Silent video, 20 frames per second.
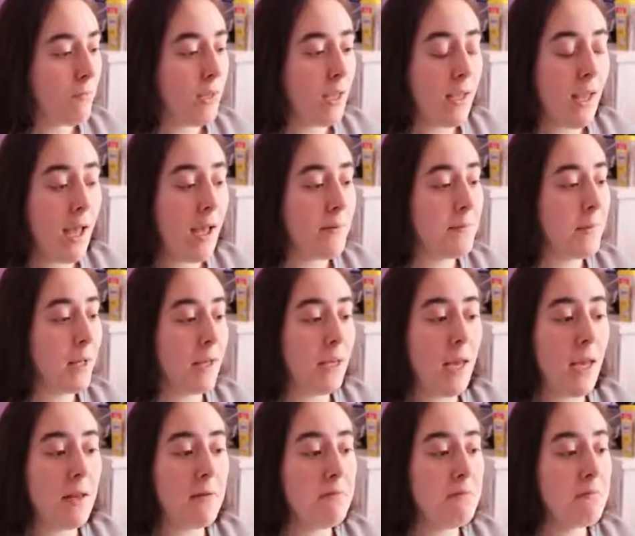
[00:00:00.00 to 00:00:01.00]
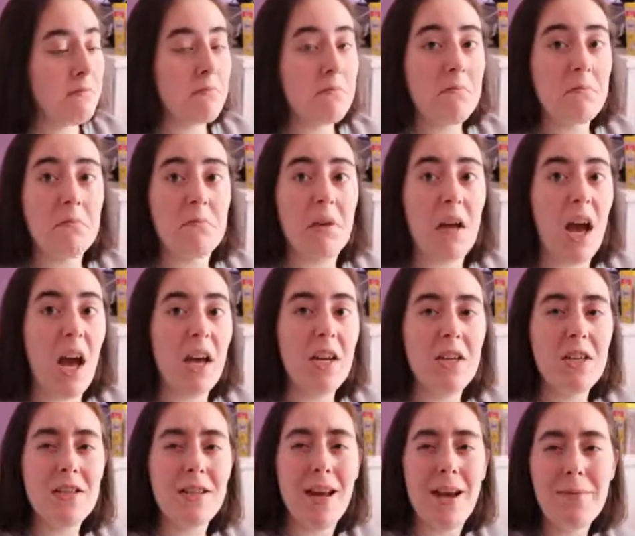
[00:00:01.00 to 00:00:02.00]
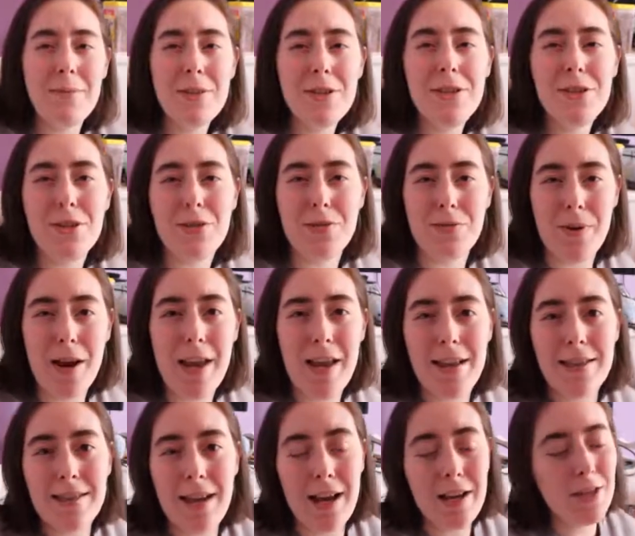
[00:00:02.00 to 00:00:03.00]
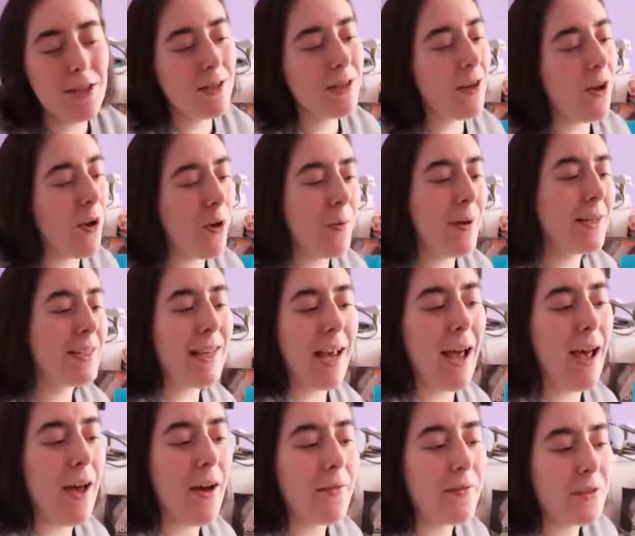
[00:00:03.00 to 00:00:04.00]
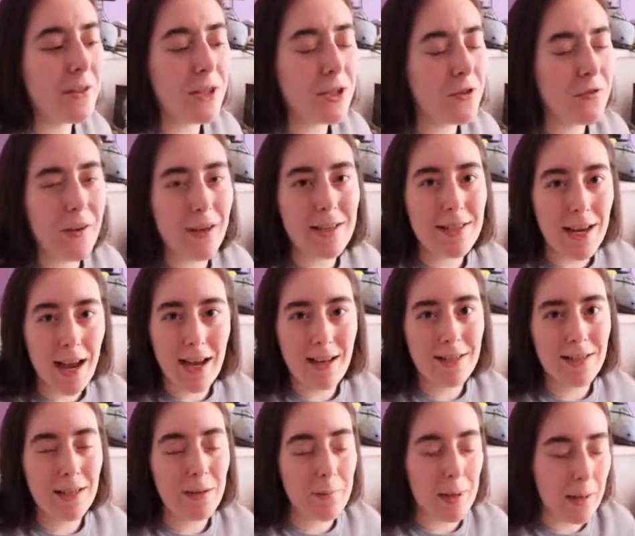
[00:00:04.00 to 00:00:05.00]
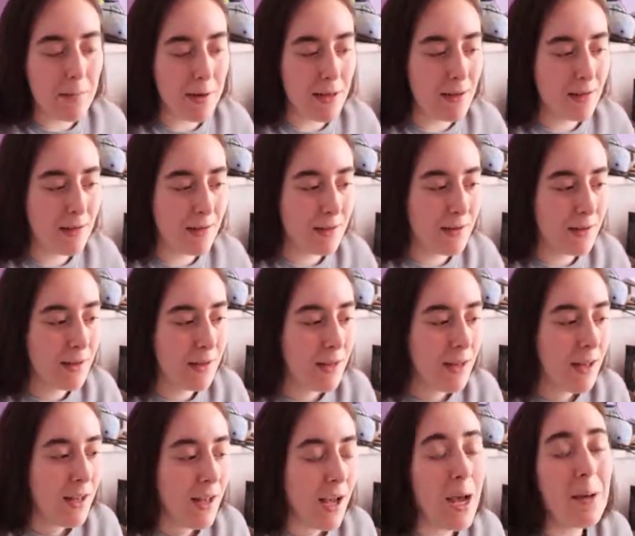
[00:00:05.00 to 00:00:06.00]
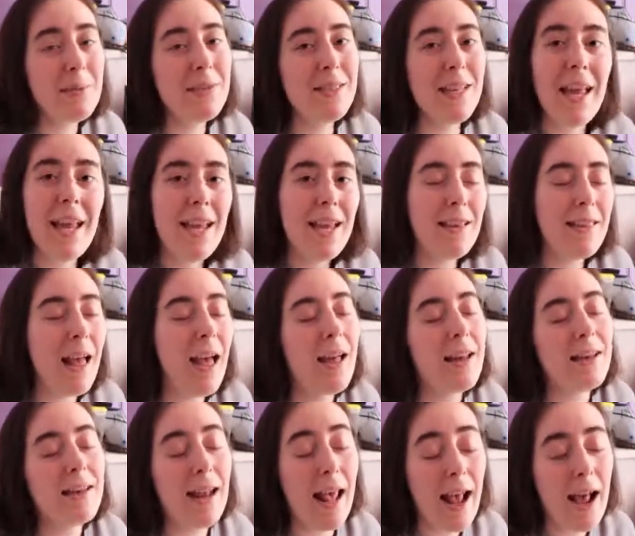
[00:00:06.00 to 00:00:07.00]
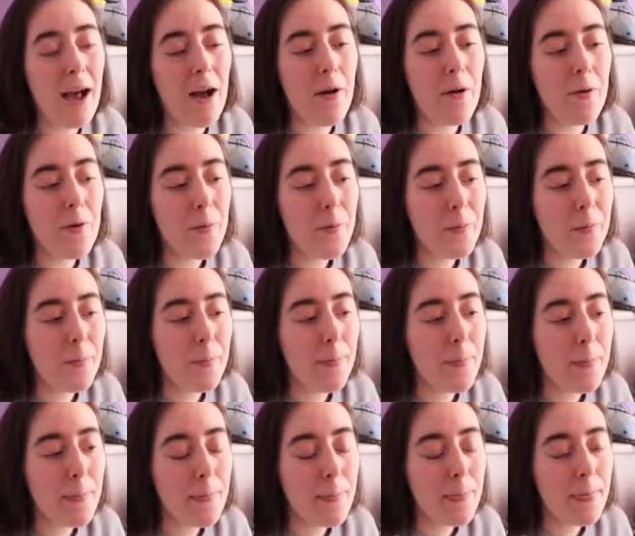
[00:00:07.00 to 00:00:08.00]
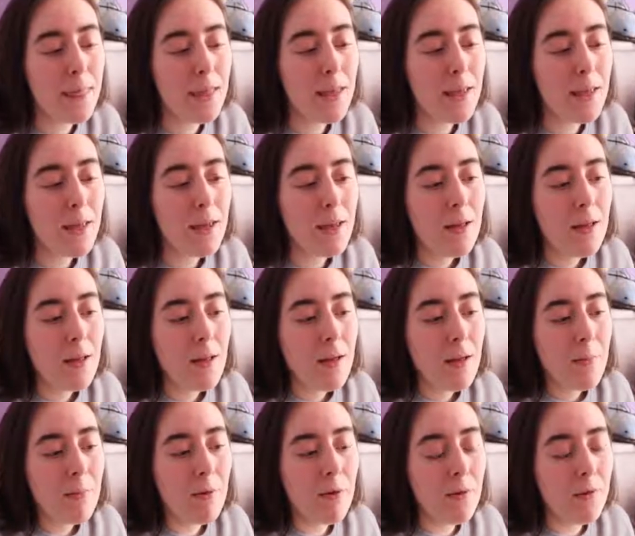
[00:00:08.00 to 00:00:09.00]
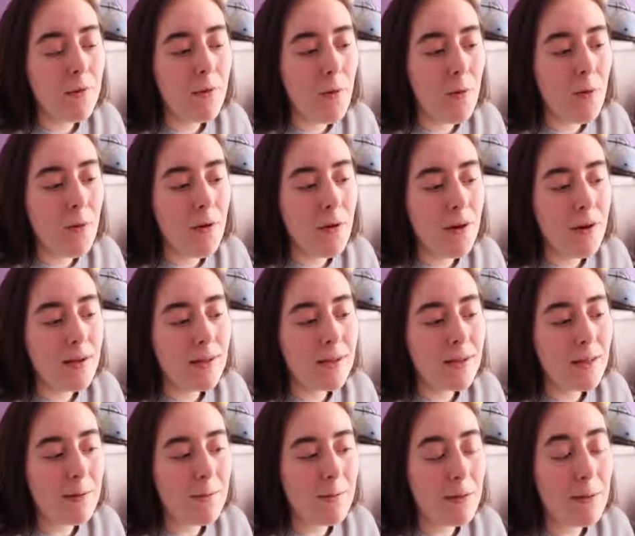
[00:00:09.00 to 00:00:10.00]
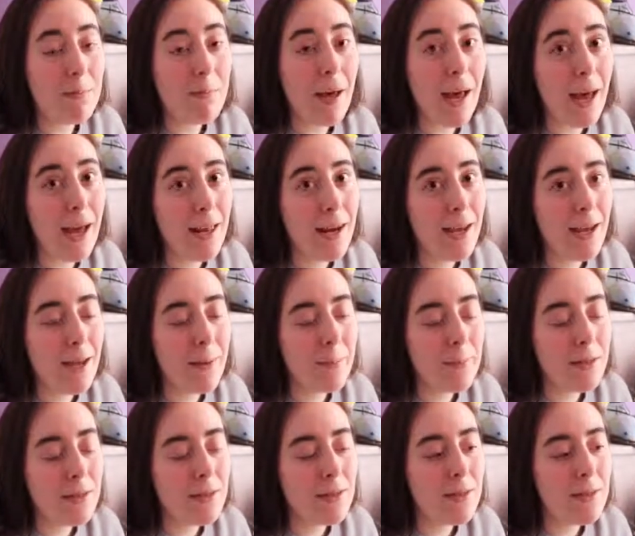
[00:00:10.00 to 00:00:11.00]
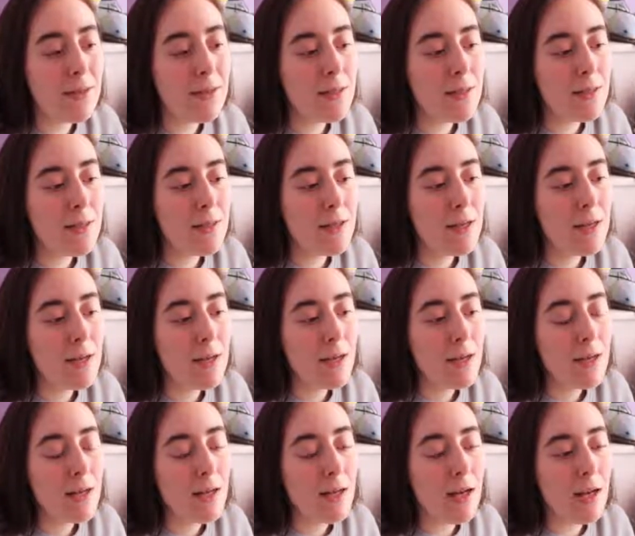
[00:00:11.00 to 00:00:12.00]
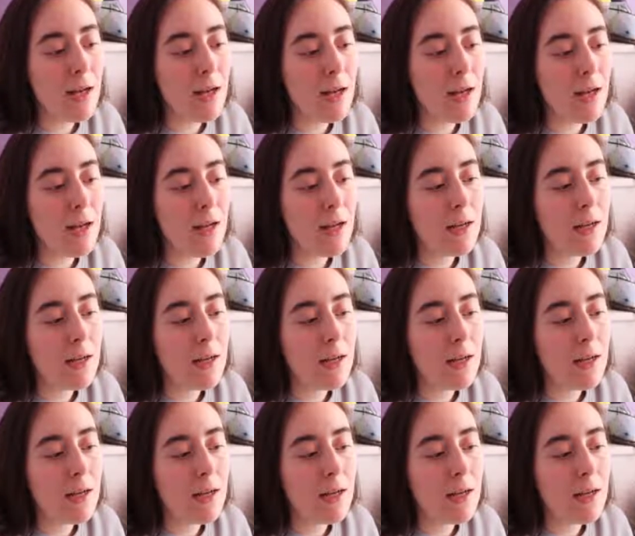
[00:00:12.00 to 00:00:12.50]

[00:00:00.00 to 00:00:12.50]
yeah, again, I just, I'm just great. I just always have such fantastic babies. I'm saying that now before something bad happens. Uh,